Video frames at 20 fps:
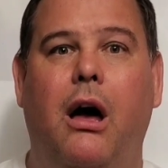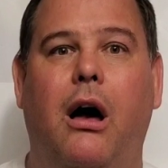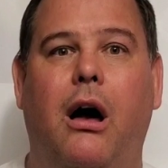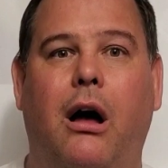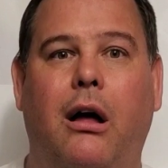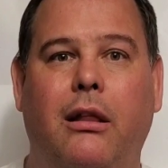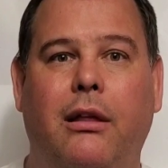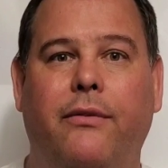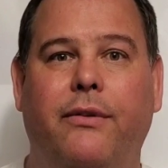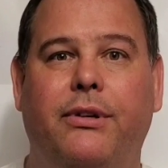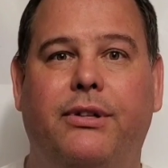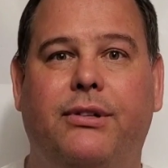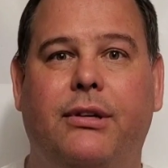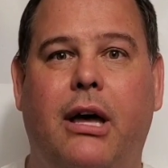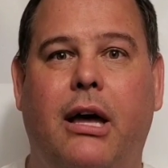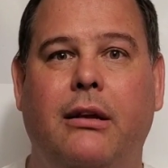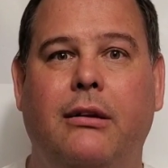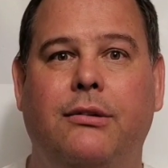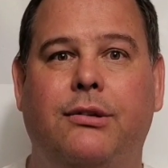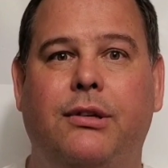All of a
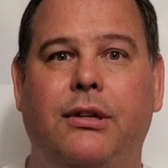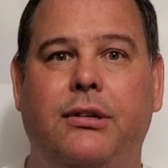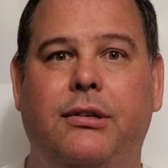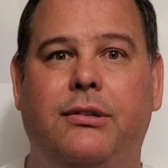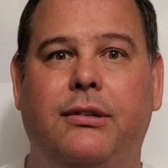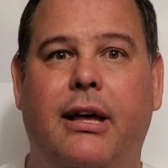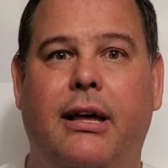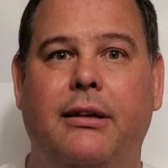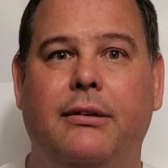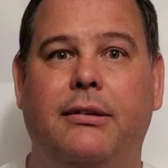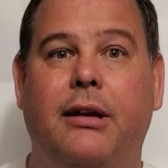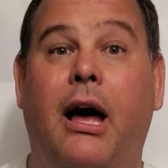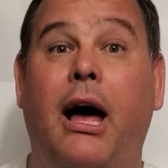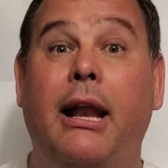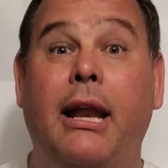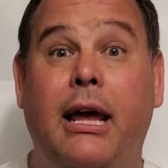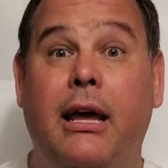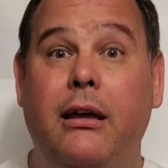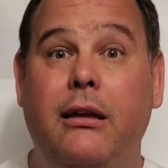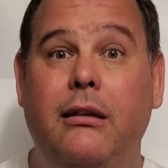sudden, she says,
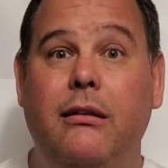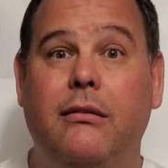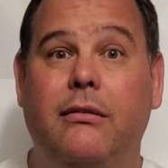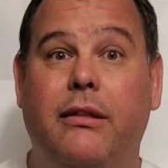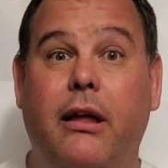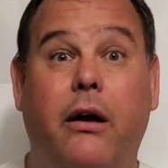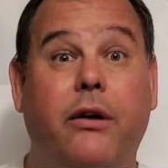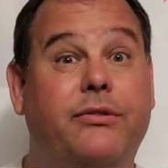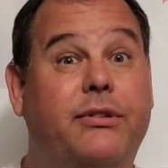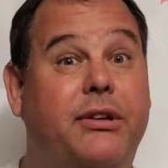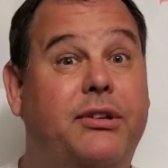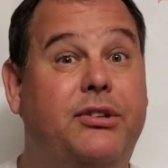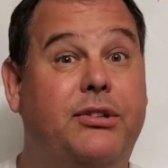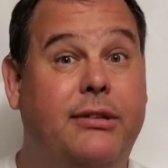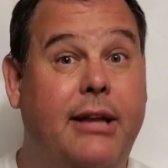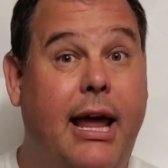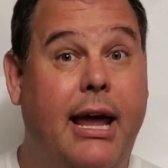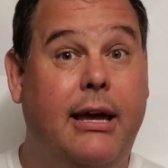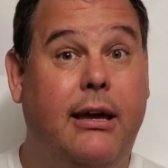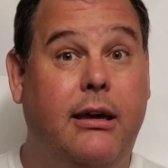"Honey, there's a
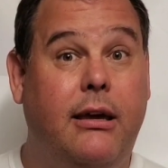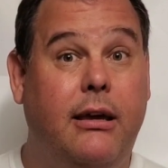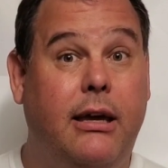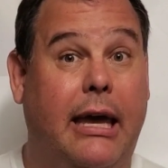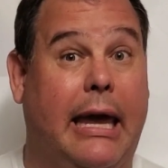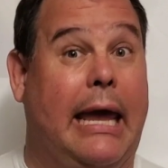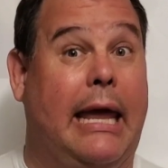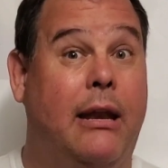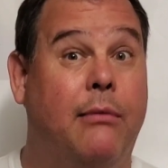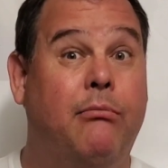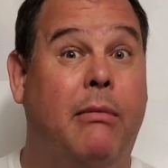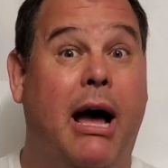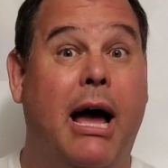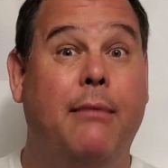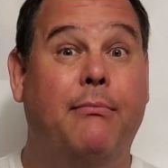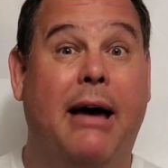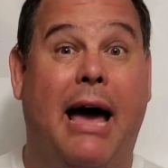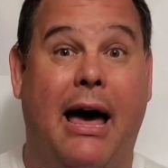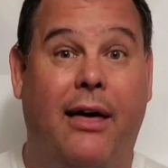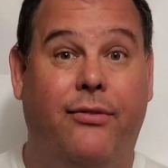snake in my
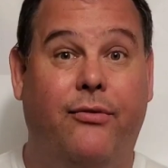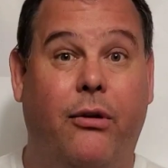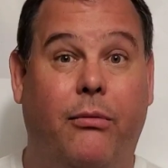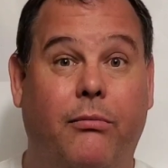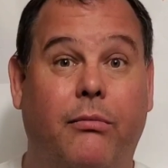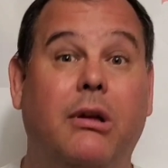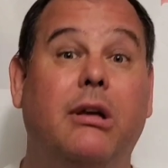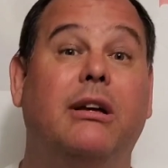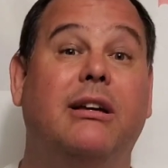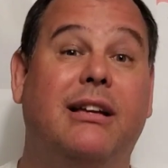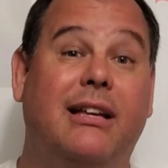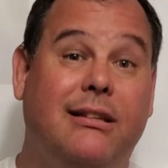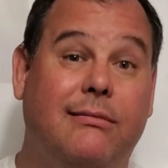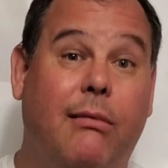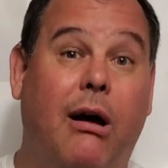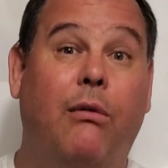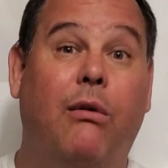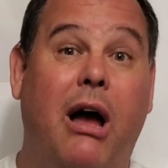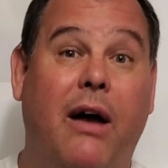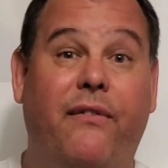bathroom." Because
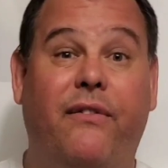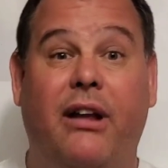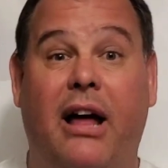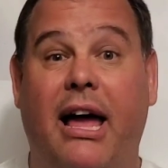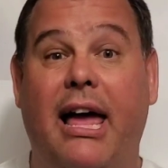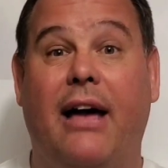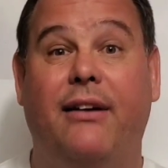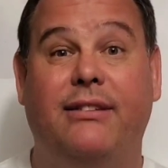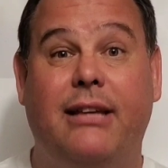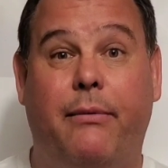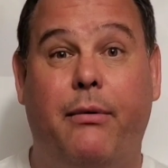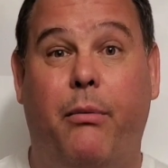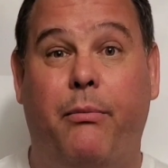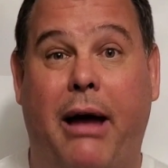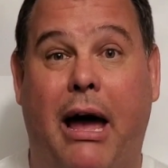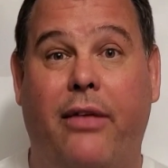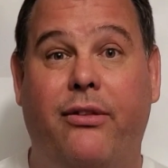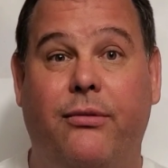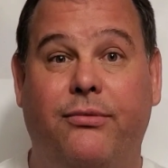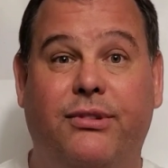my wife and I have separate
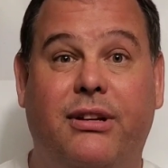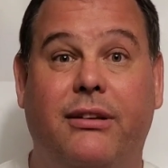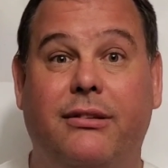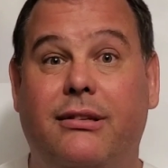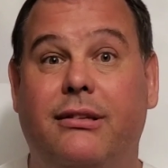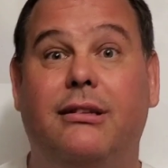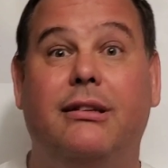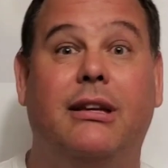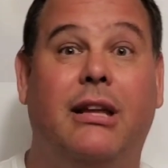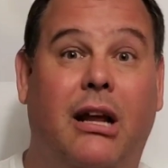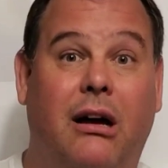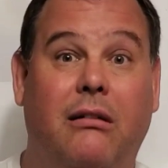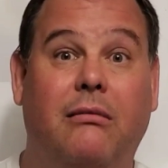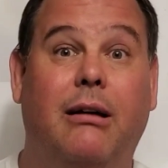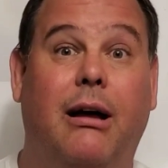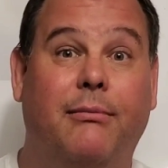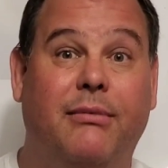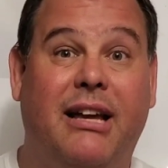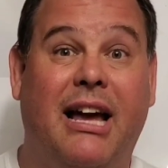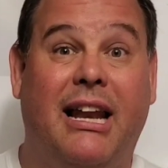bathrooms because, you know,
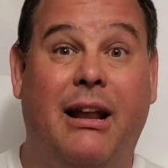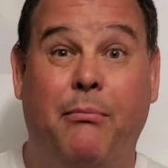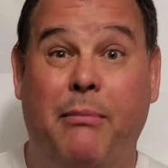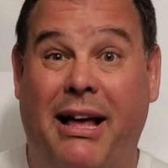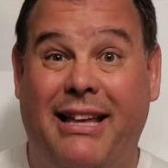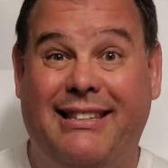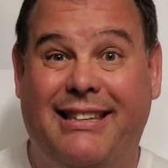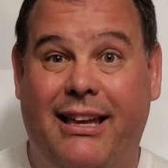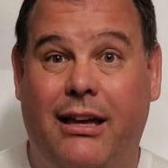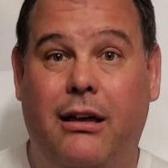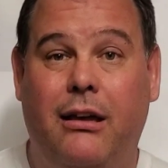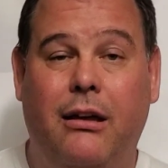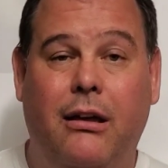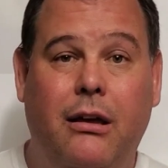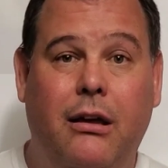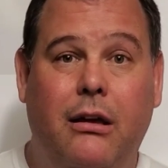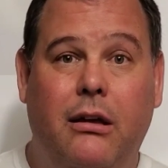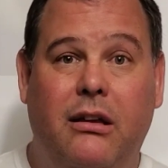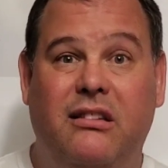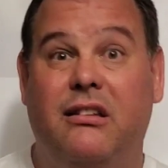I'm kind of messy.
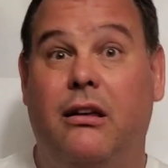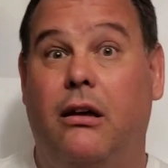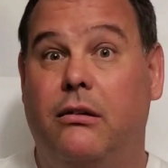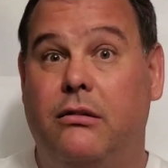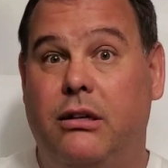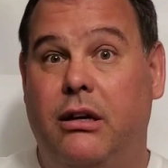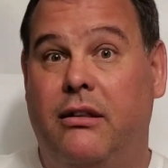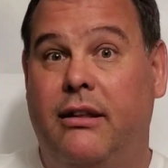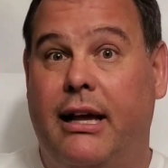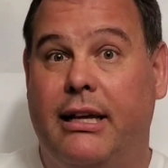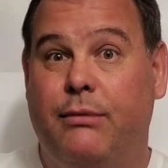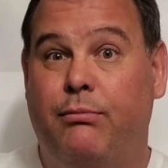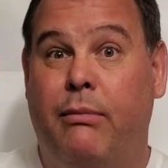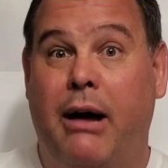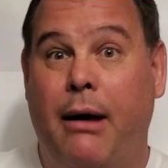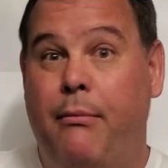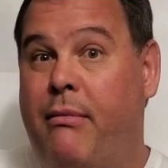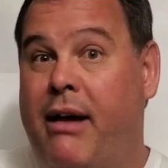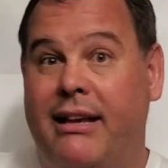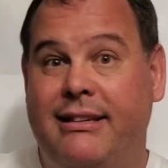So she likes
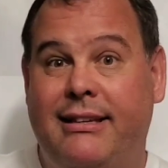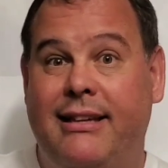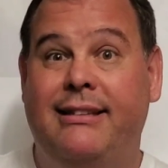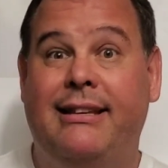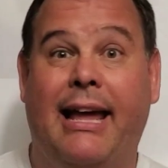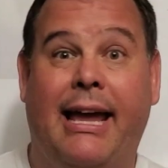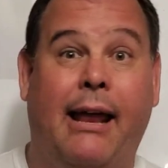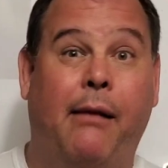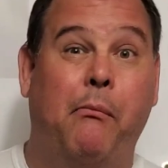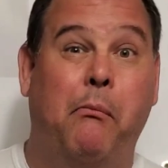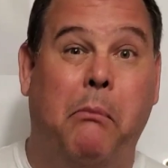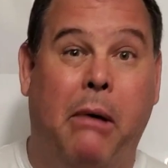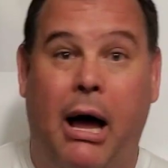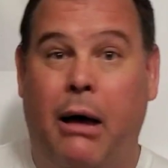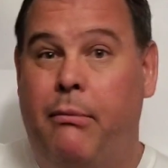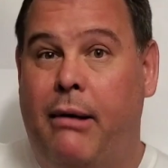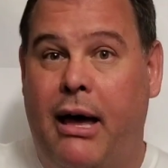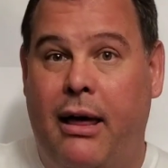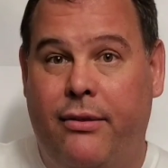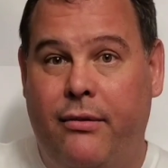my mess to stay in my
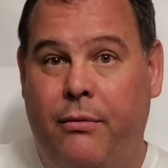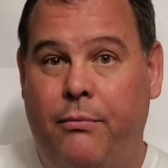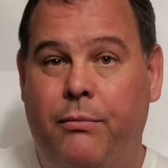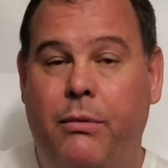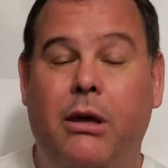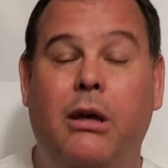bathroom.